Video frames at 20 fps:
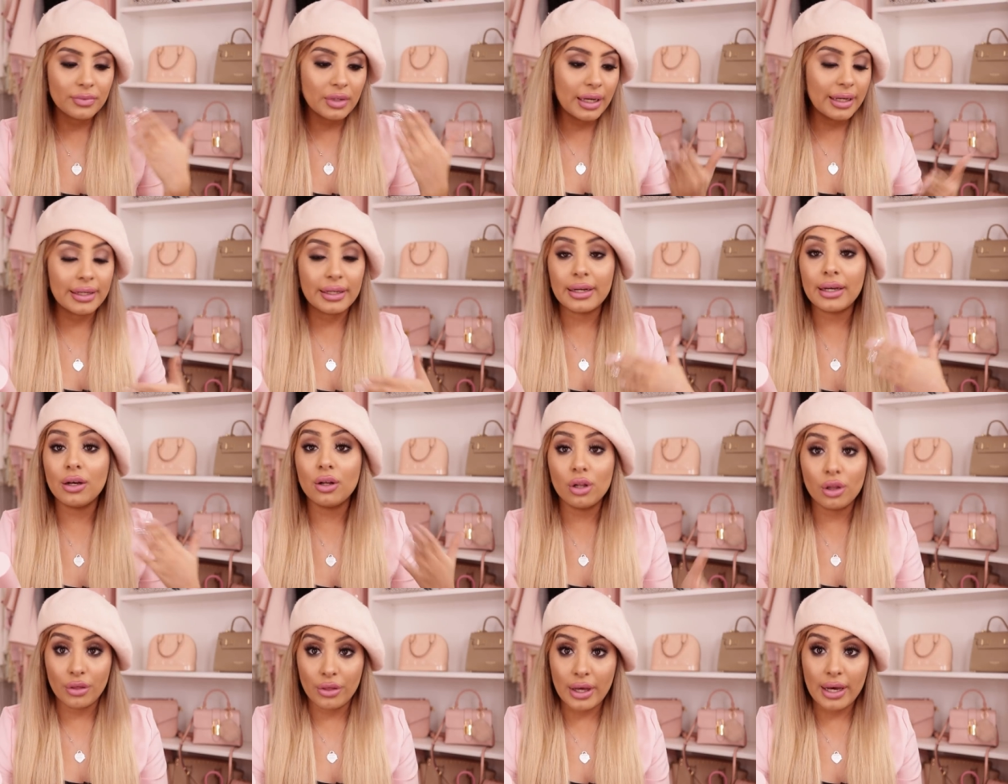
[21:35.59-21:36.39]
I
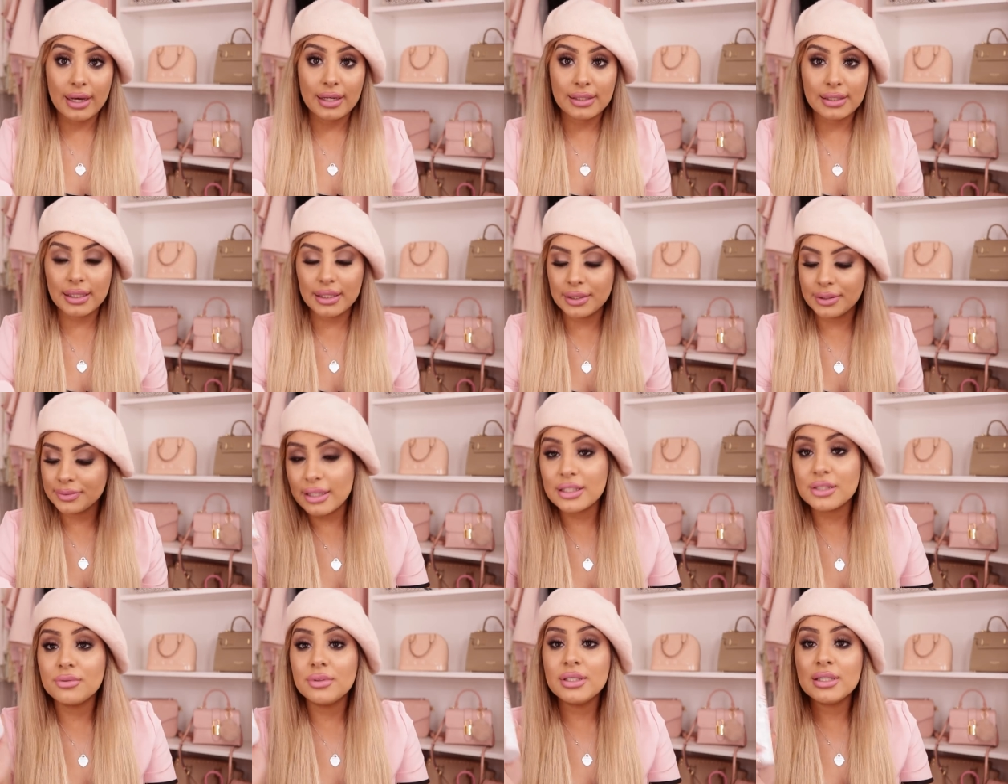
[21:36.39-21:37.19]
inhaled that.
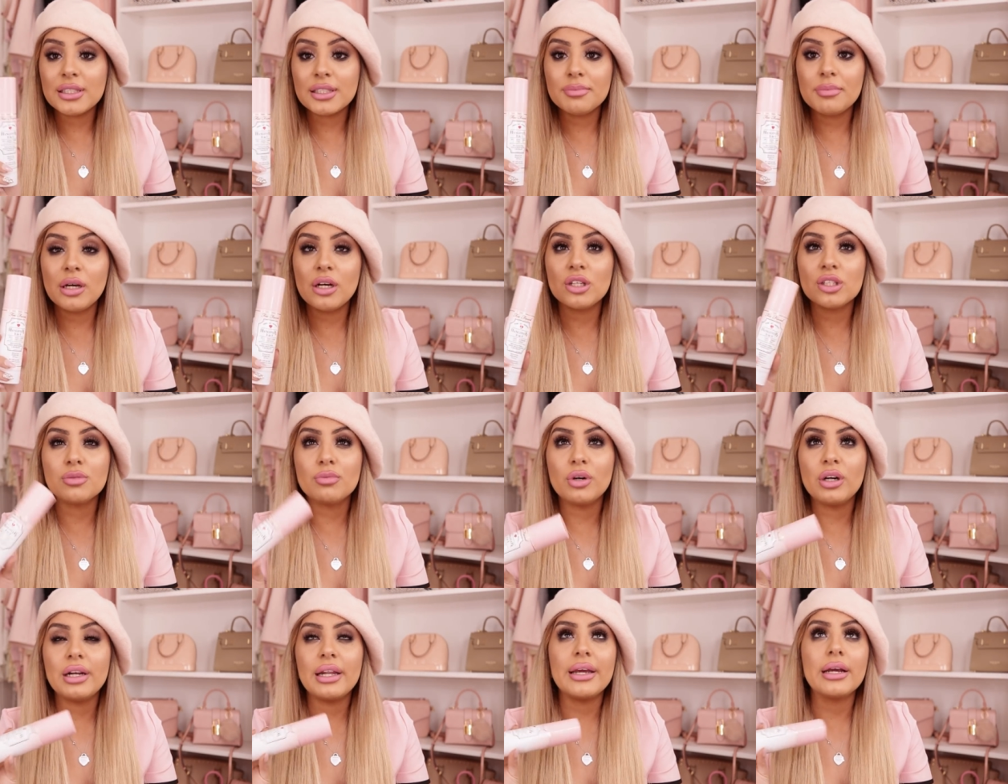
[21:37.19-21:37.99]
This one smells
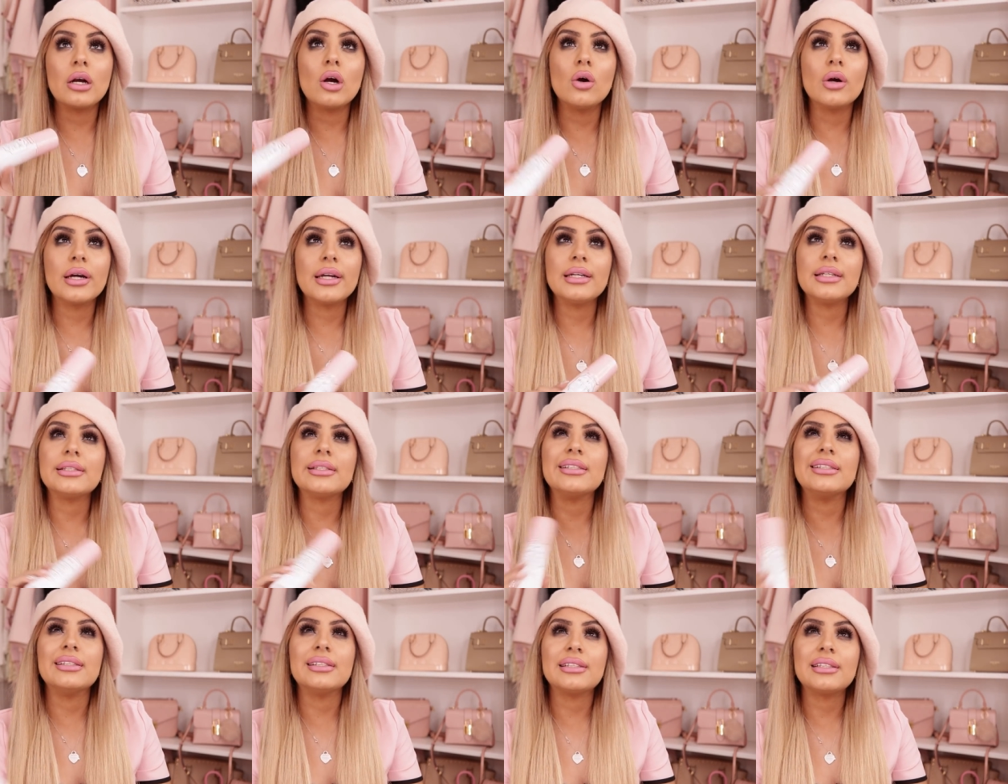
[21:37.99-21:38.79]
more like
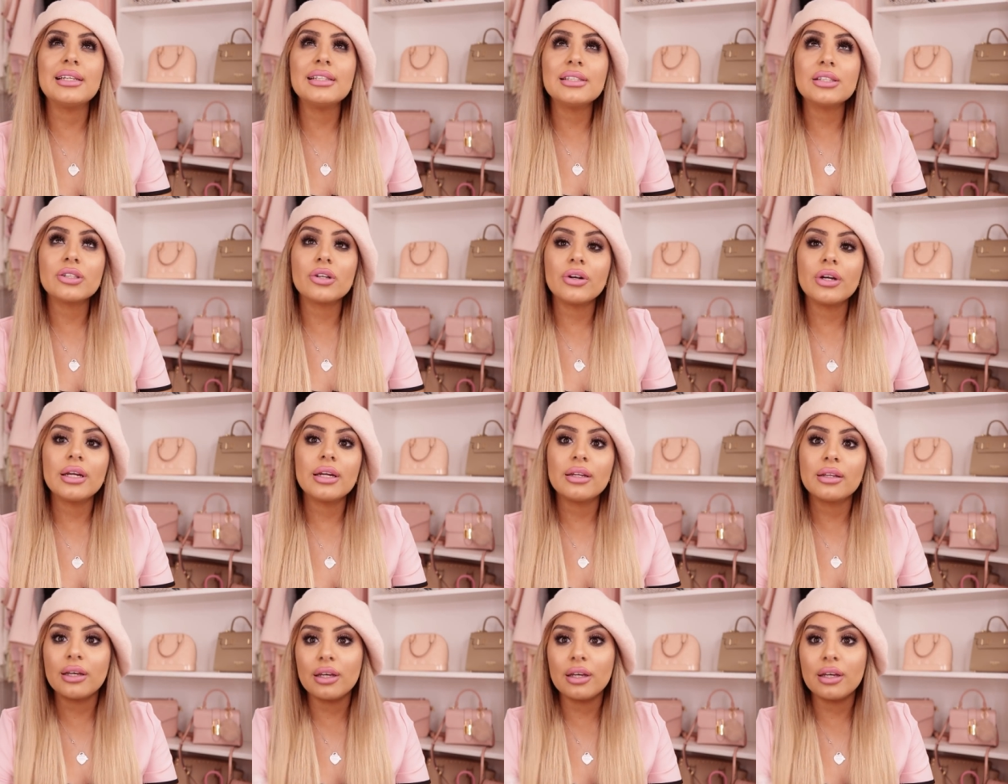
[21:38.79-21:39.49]
coconuts and sunscreen.